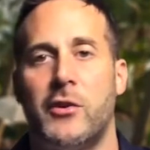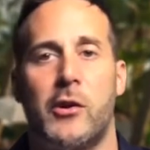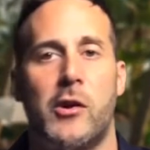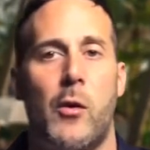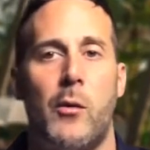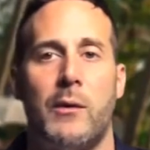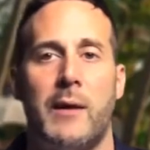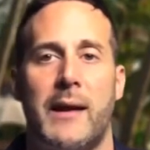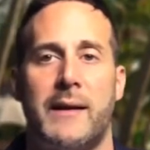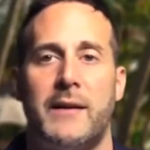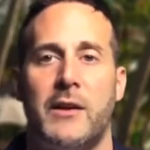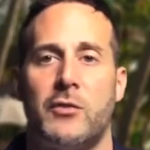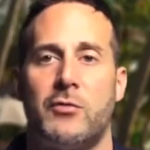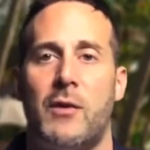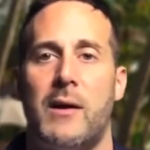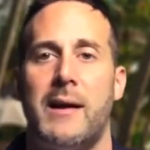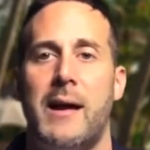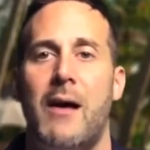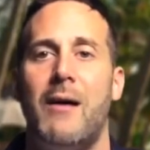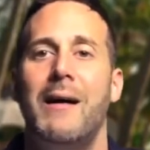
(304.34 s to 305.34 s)
that are going like this
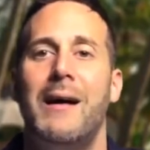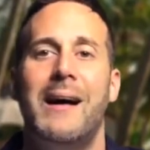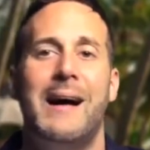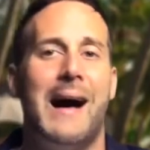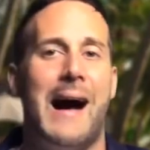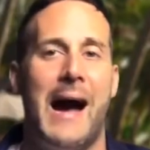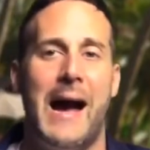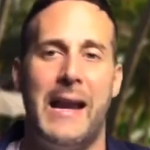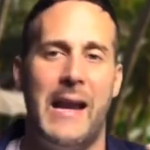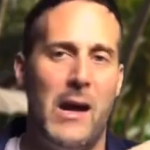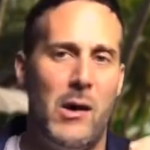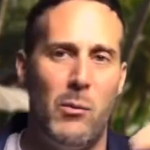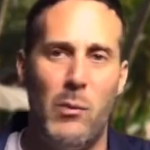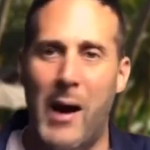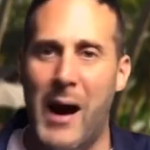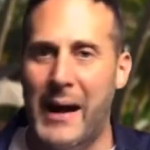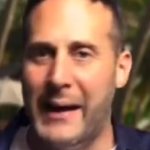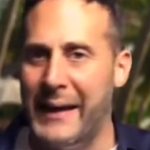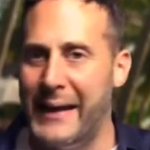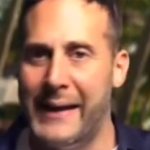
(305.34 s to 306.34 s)
right now, I don't
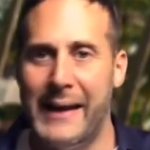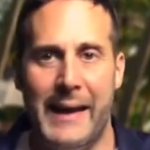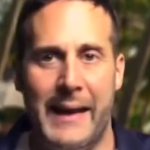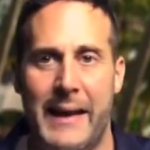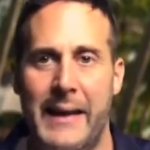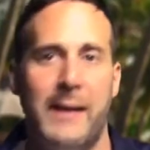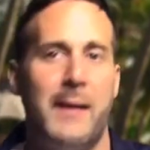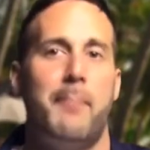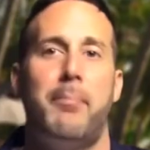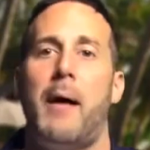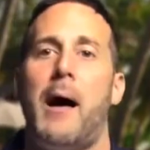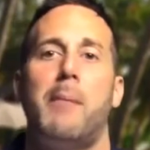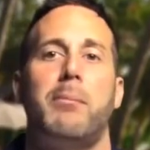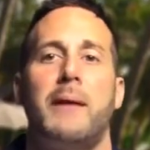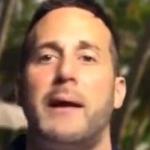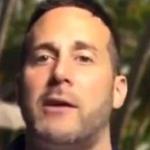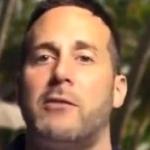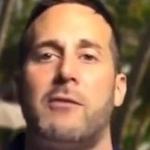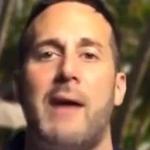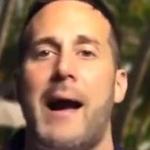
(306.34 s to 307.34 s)
want to get into
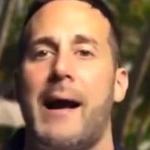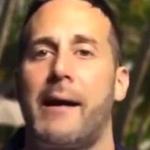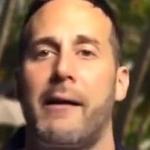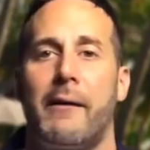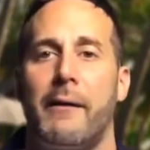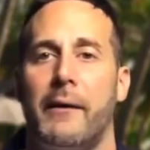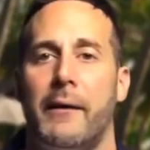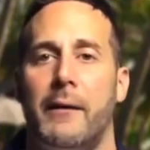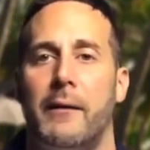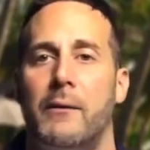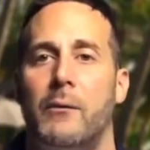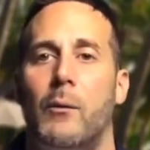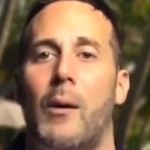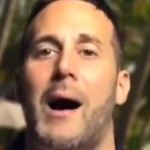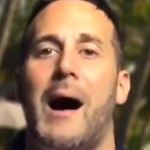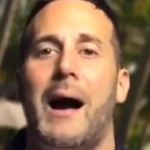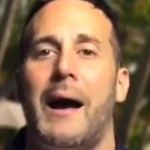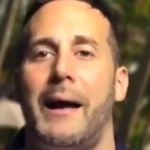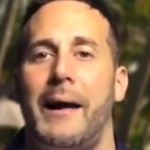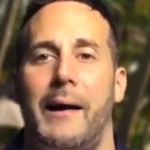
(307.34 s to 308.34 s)
public record.
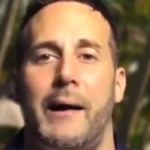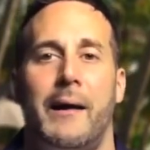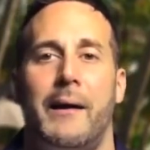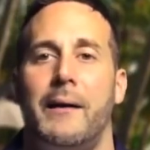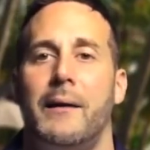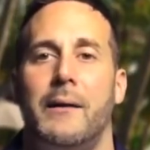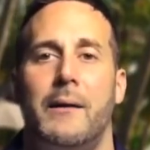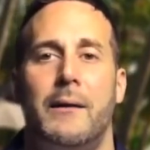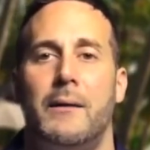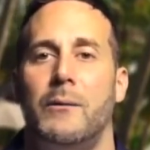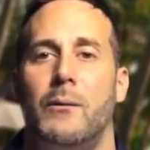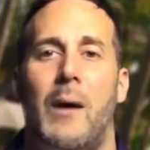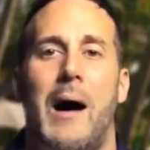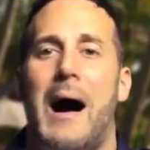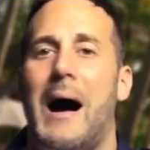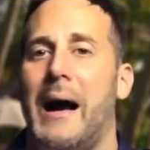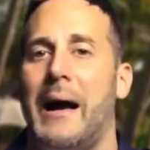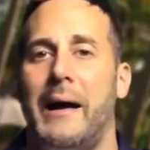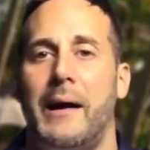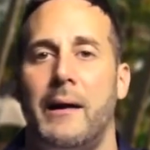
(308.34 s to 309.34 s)
Why?
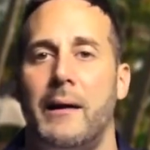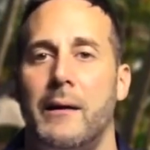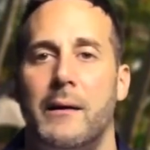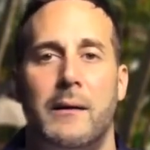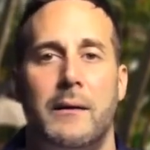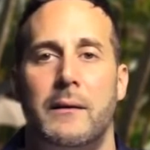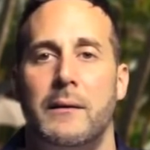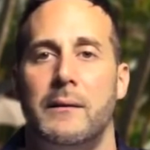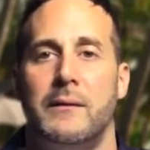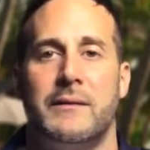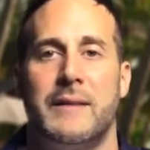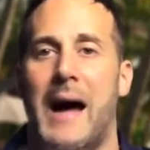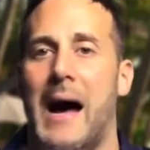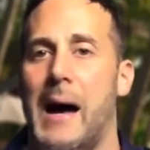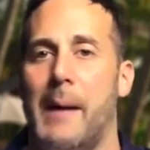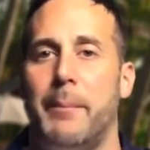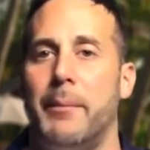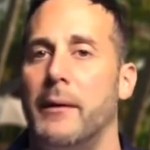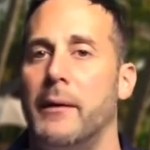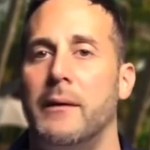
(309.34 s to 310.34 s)
Why?
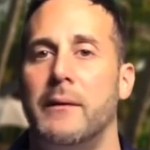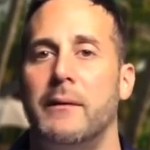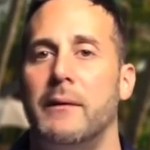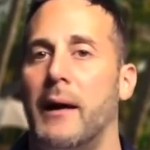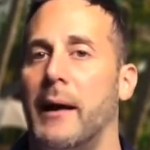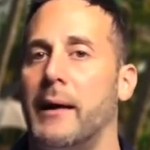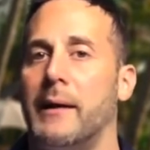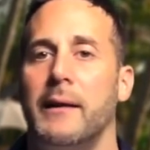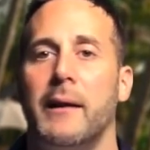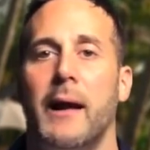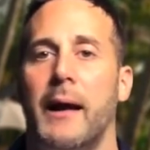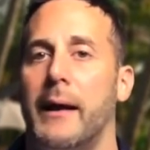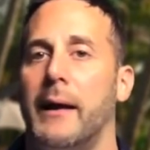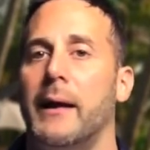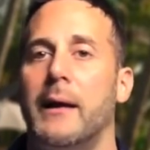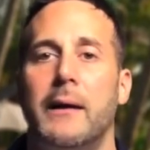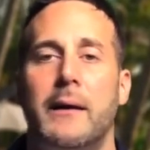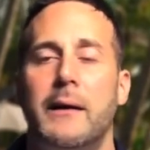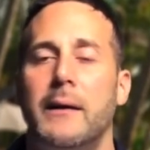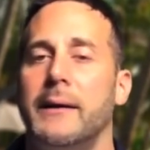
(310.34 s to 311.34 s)
Stop. Like,
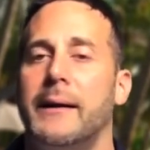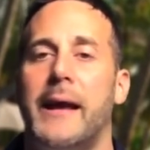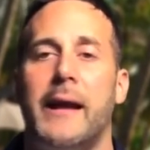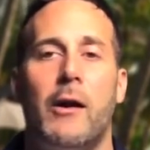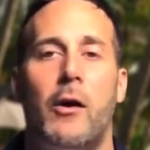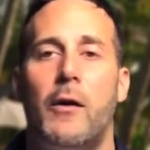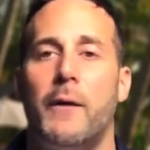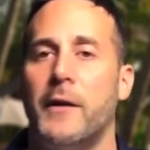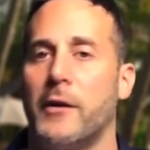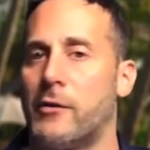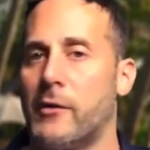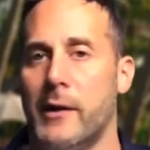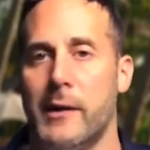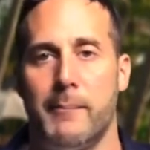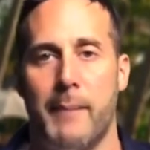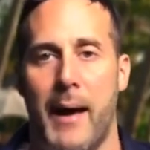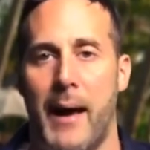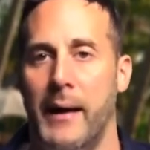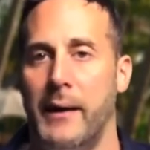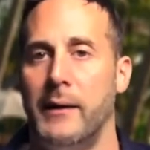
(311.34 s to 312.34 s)
get on the
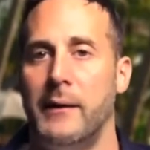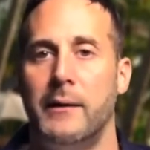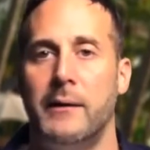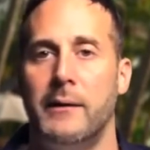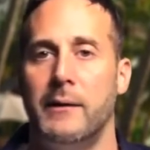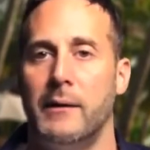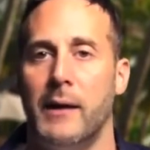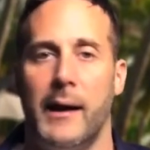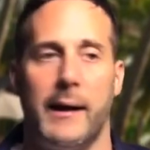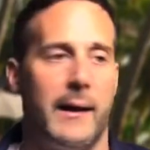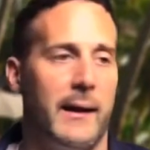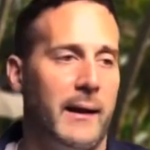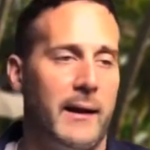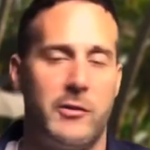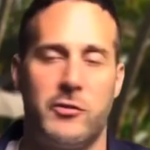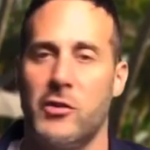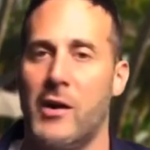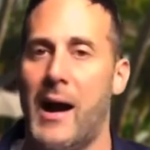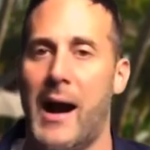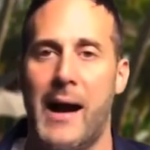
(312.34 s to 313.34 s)
grid, man. Like,
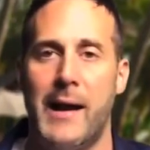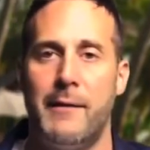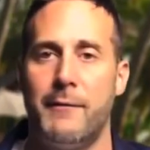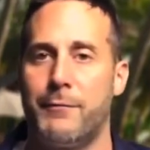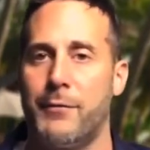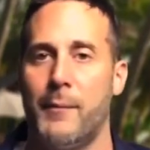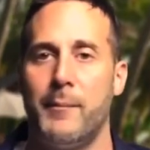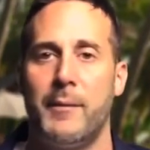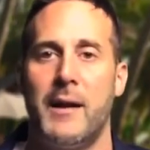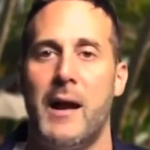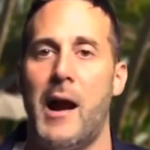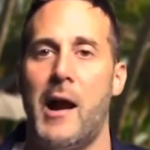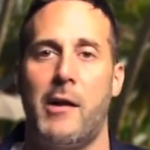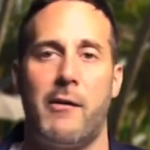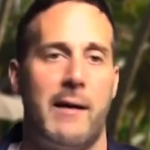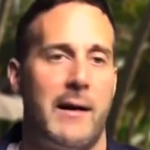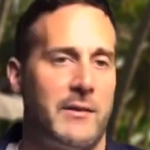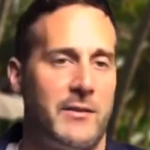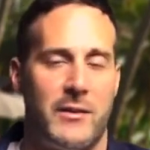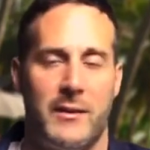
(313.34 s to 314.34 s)
unless you're hiding from the
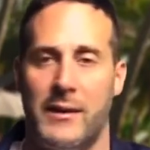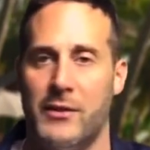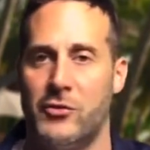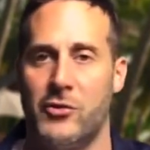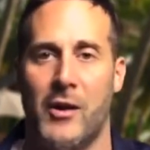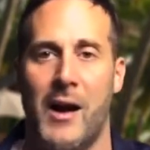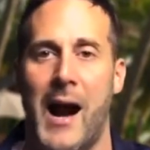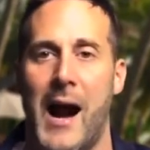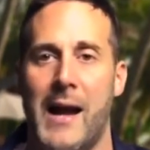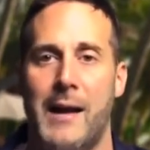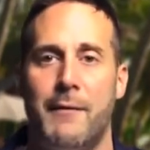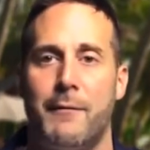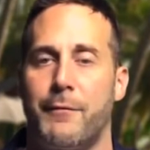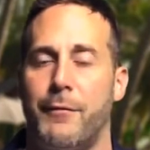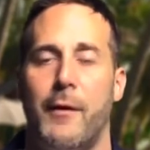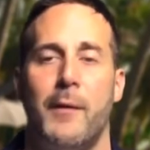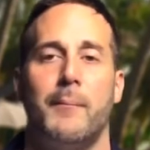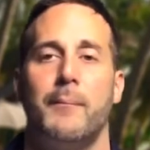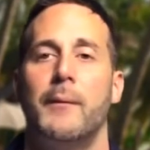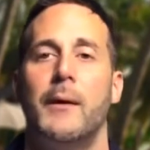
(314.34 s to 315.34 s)
IRS, unless you're hiding
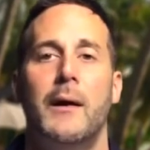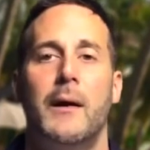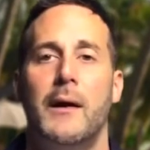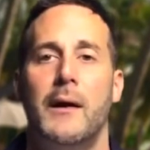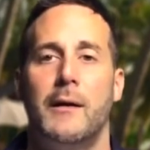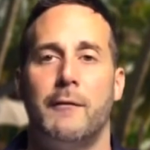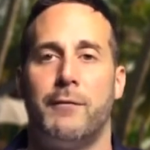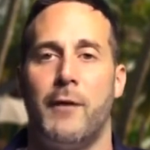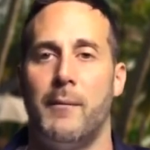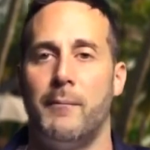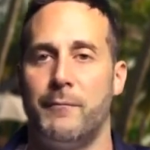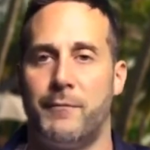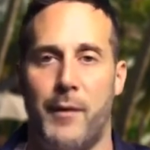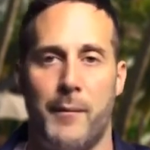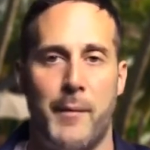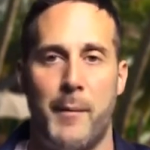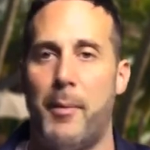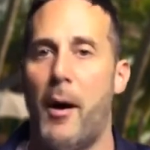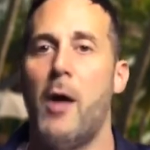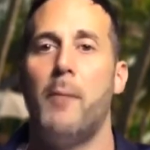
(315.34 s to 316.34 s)
from
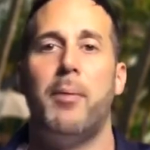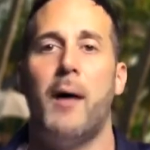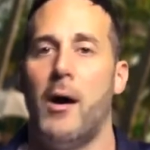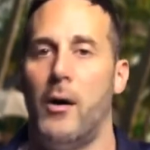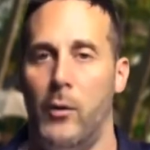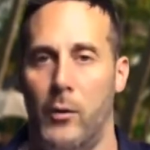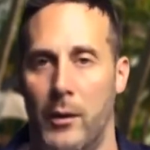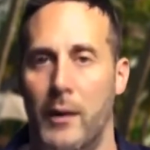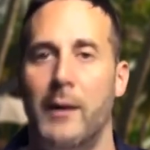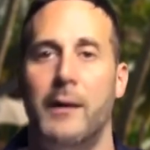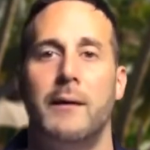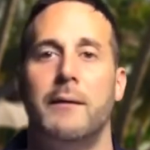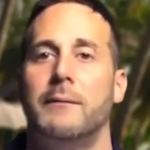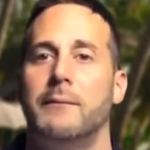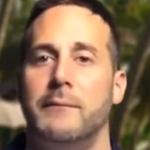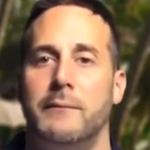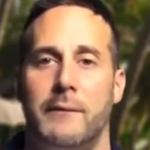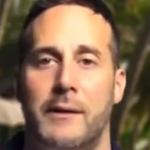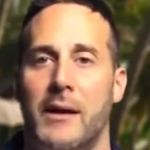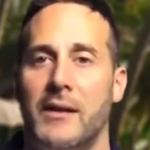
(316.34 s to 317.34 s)
the popo,
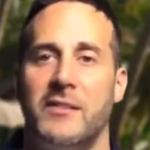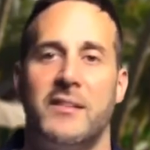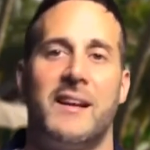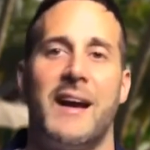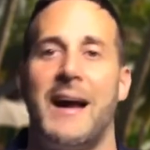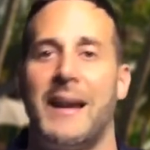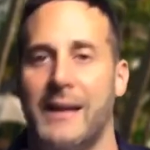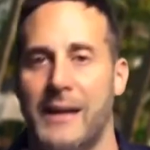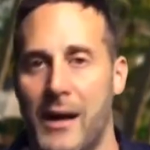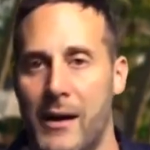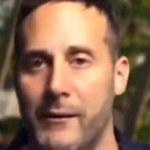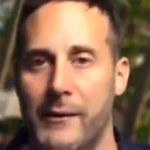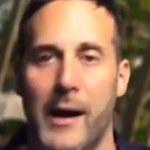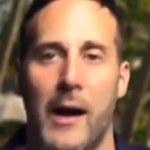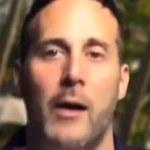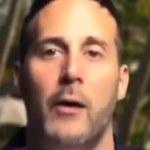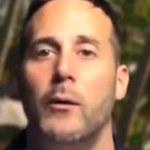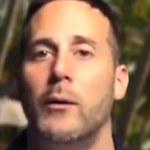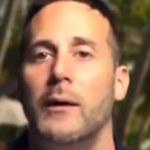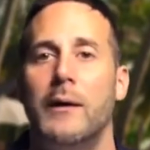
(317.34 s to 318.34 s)
because you got to
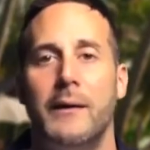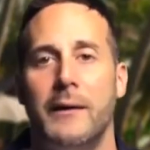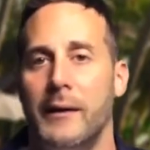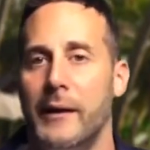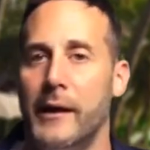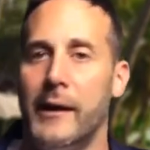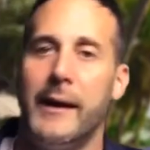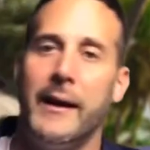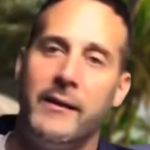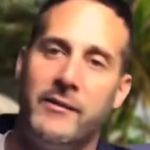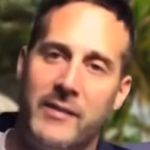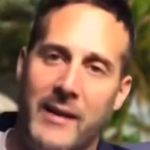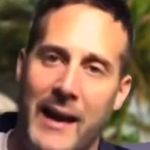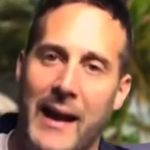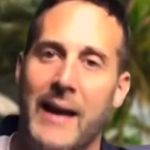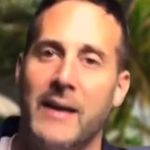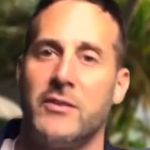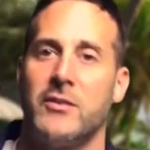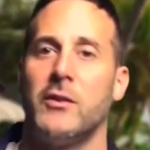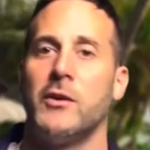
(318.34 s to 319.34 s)
go, you get
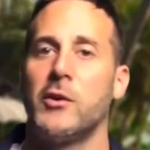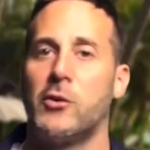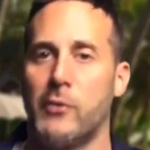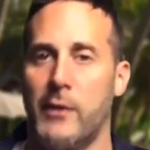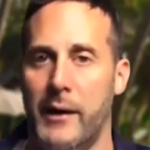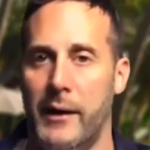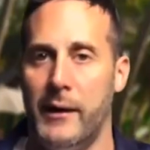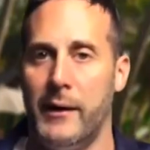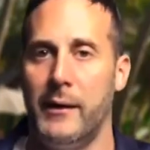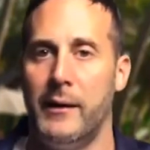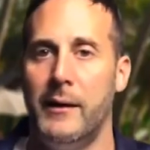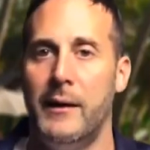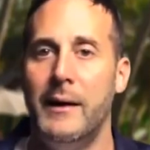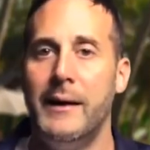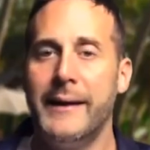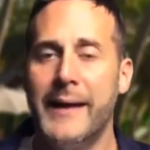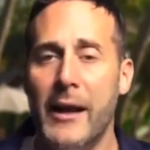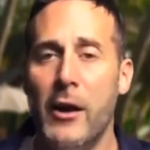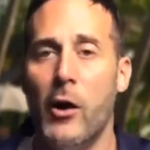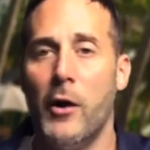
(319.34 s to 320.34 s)
your ass on the grid.
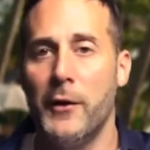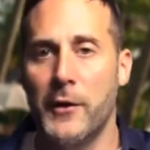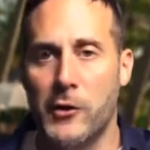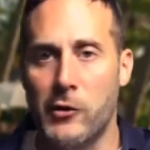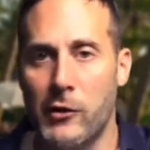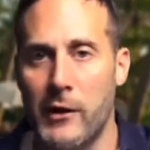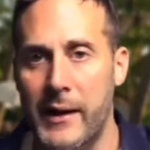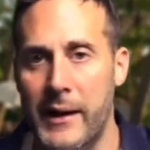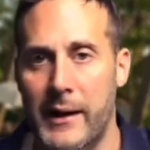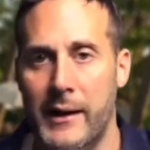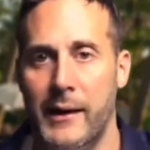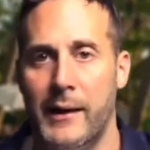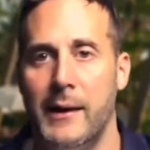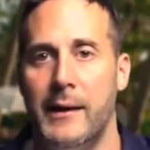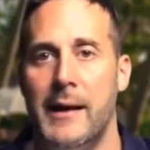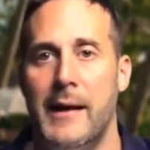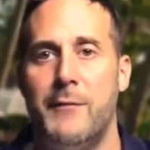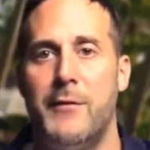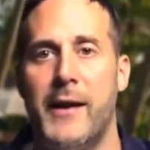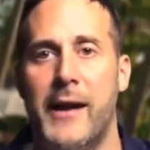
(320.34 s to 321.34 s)
Get on the grid.
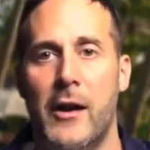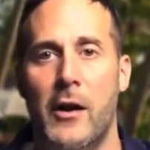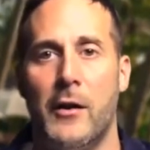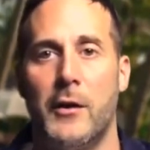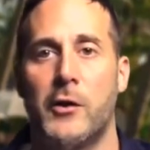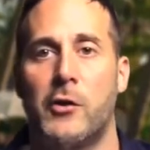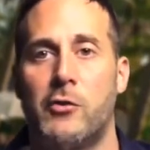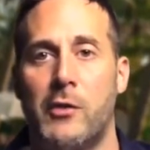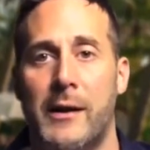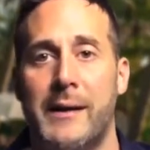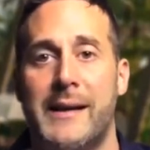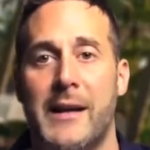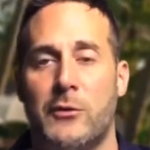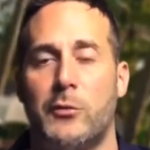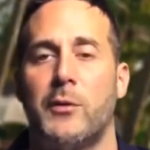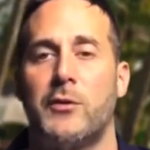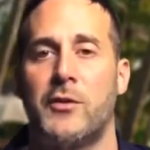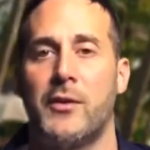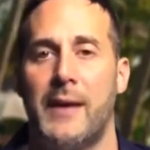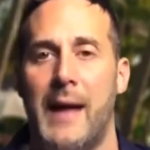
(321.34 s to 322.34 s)
If you get on the grid,
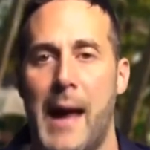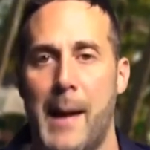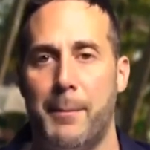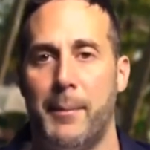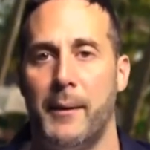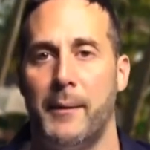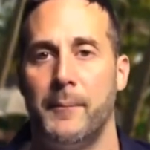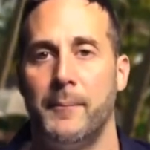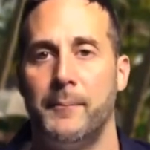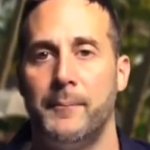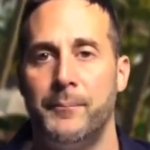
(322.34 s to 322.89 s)
guess what's going to happen?